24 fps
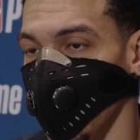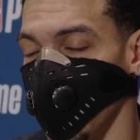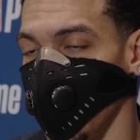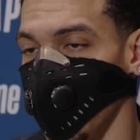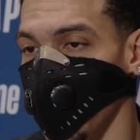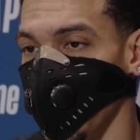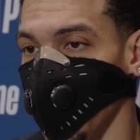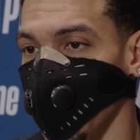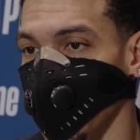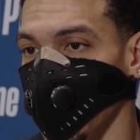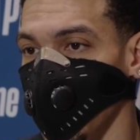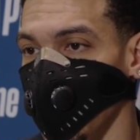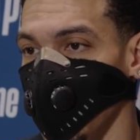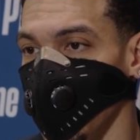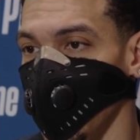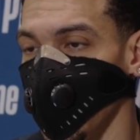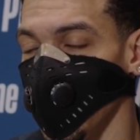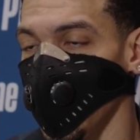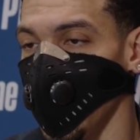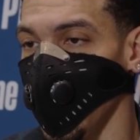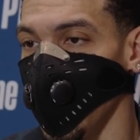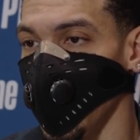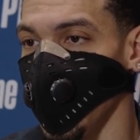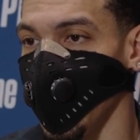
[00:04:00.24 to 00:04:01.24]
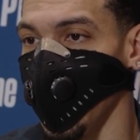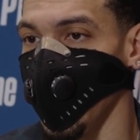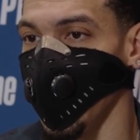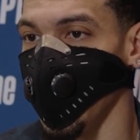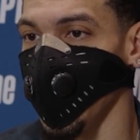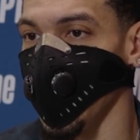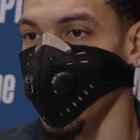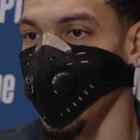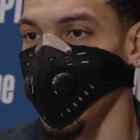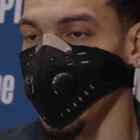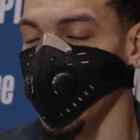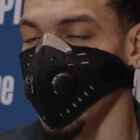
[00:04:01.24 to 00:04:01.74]
you know, him continuing to grow in that
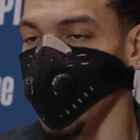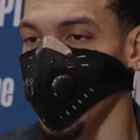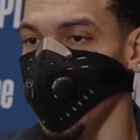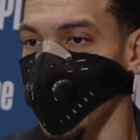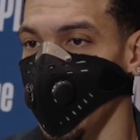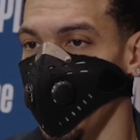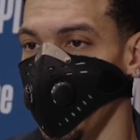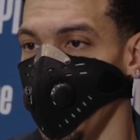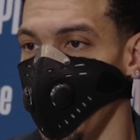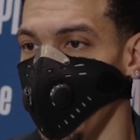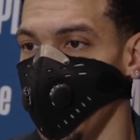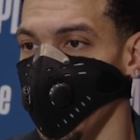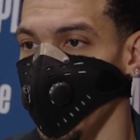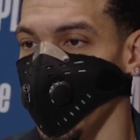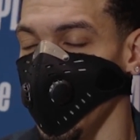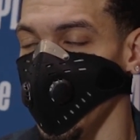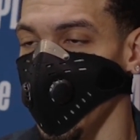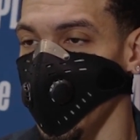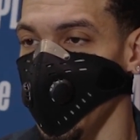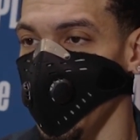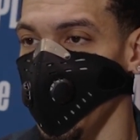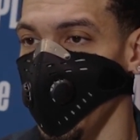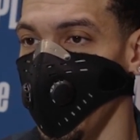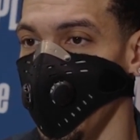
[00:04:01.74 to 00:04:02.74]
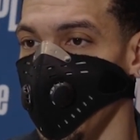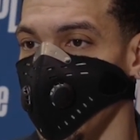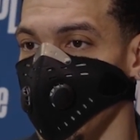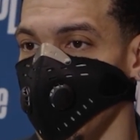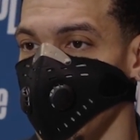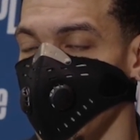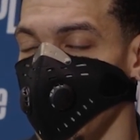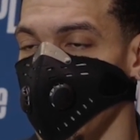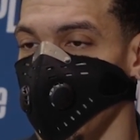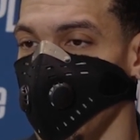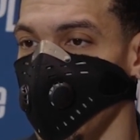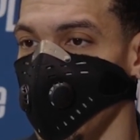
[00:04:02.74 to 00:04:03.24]
end, that's that part of the game, part of the
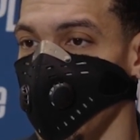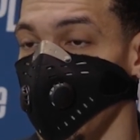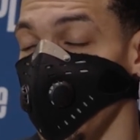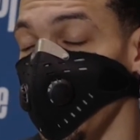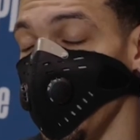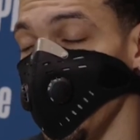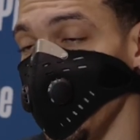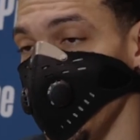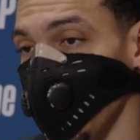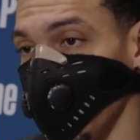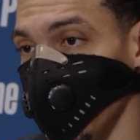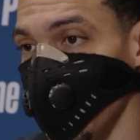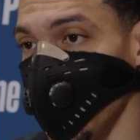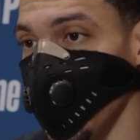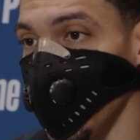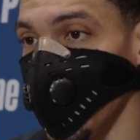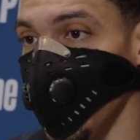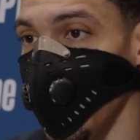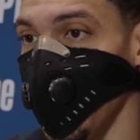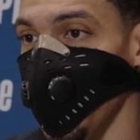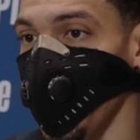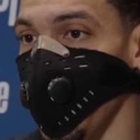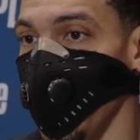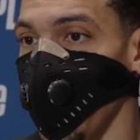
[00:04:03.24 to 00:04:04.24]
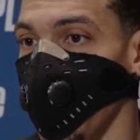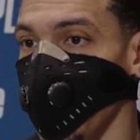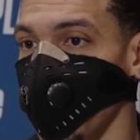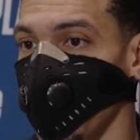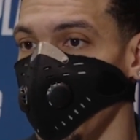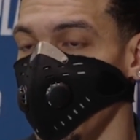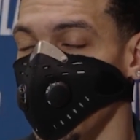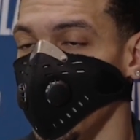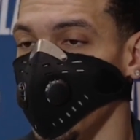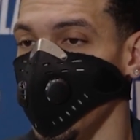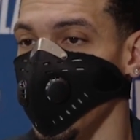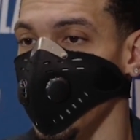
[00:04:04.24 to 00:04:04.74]
series, that part of
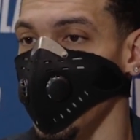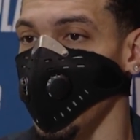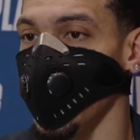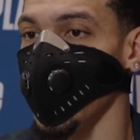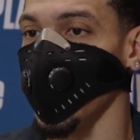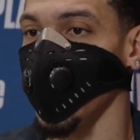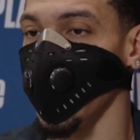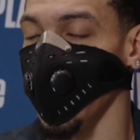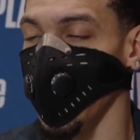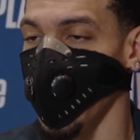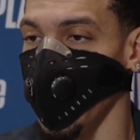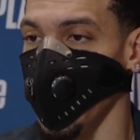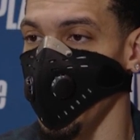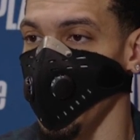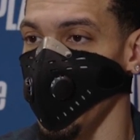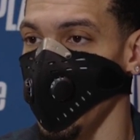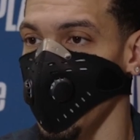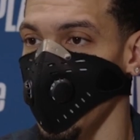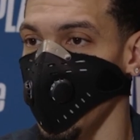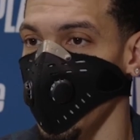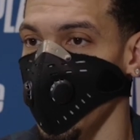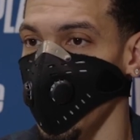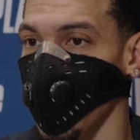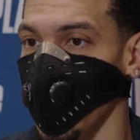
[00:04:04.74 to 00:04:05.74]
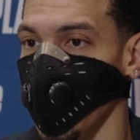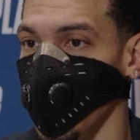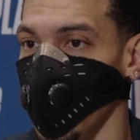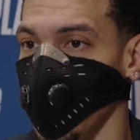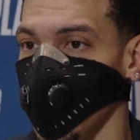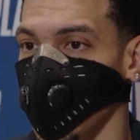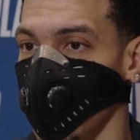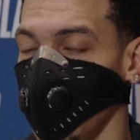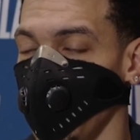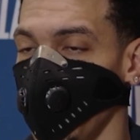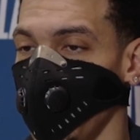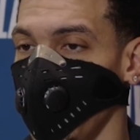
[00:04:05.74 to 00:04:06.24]
his game
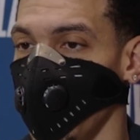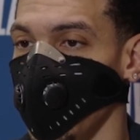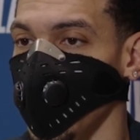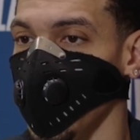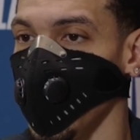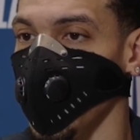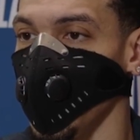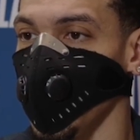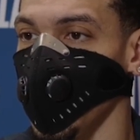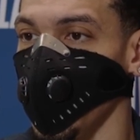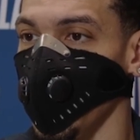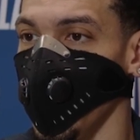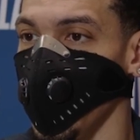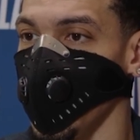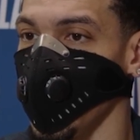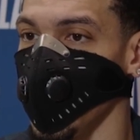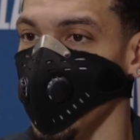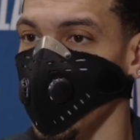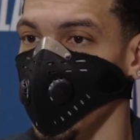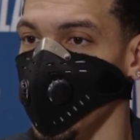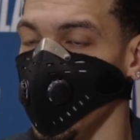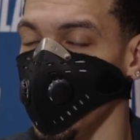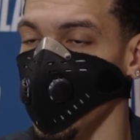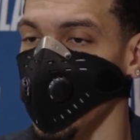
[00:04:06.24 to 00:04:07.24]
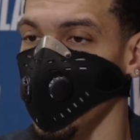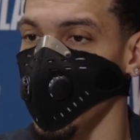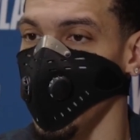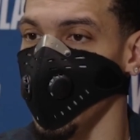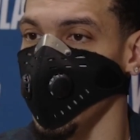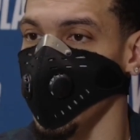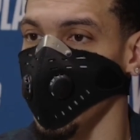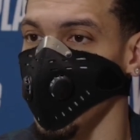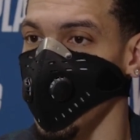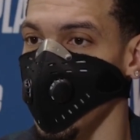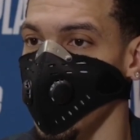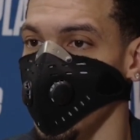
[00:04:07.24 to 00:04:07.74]
is helping our team tremendously and just
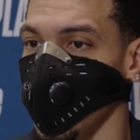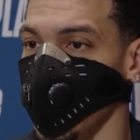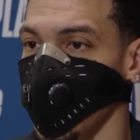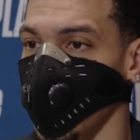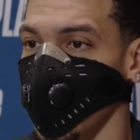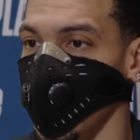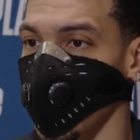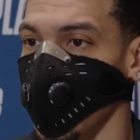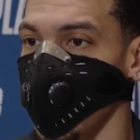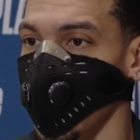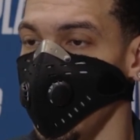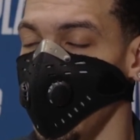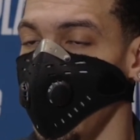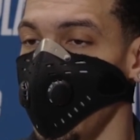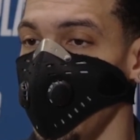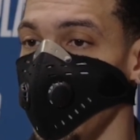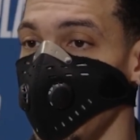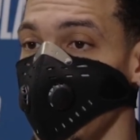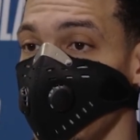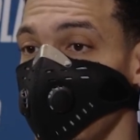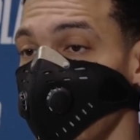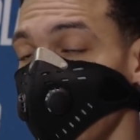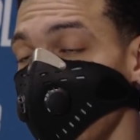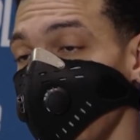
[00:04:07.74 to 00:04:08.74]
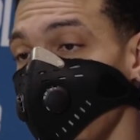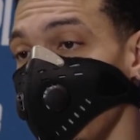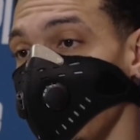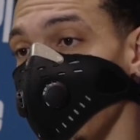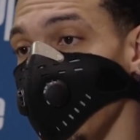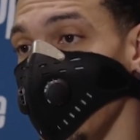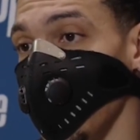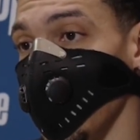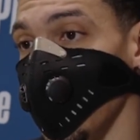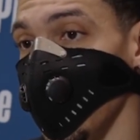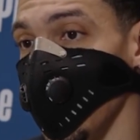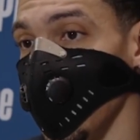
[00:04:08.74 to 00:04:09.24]
trusting us and allowing us and
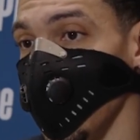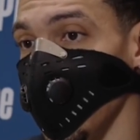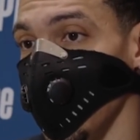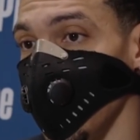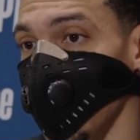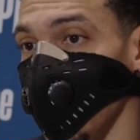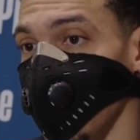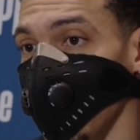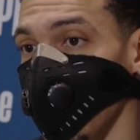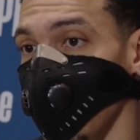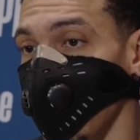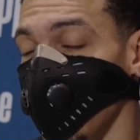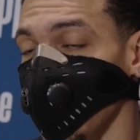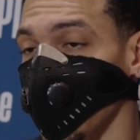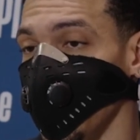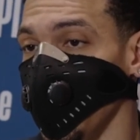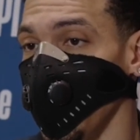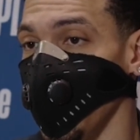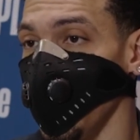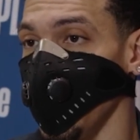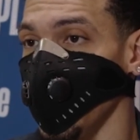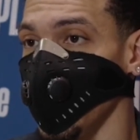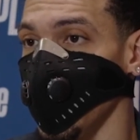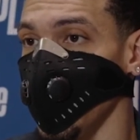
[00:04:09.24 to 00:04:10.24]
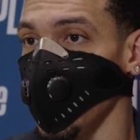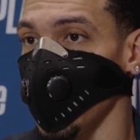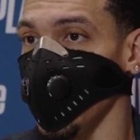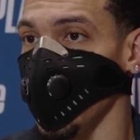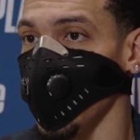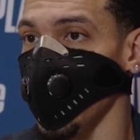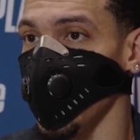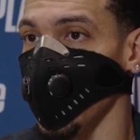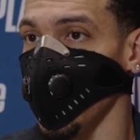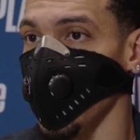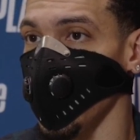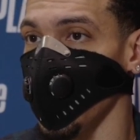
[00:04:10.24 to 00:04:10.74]
us to be able to,
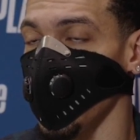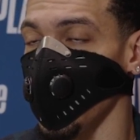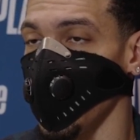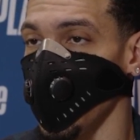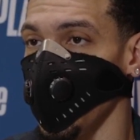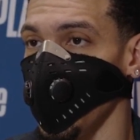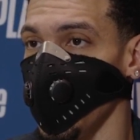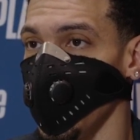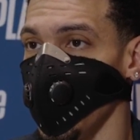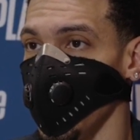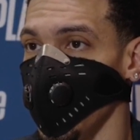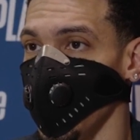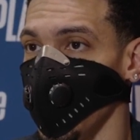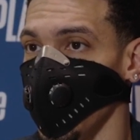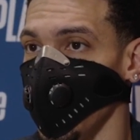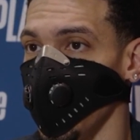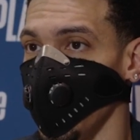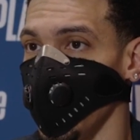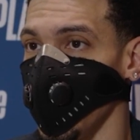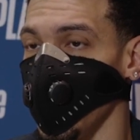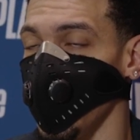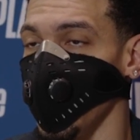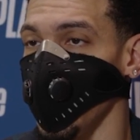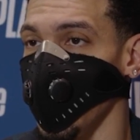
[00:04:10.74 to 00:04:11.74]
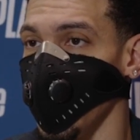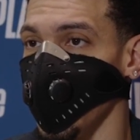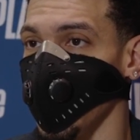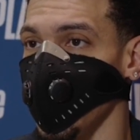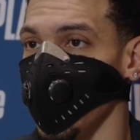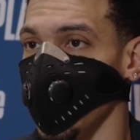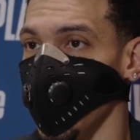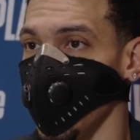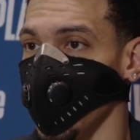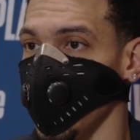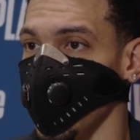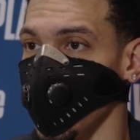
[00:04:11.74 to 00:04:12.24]
you know, contribute when he does
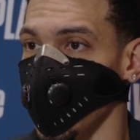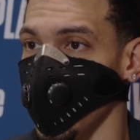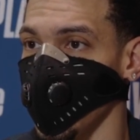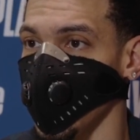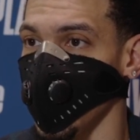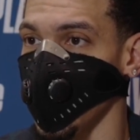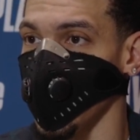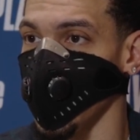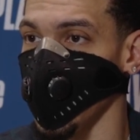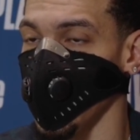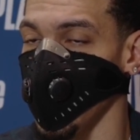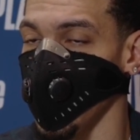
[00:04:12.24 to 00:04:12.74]
trust us.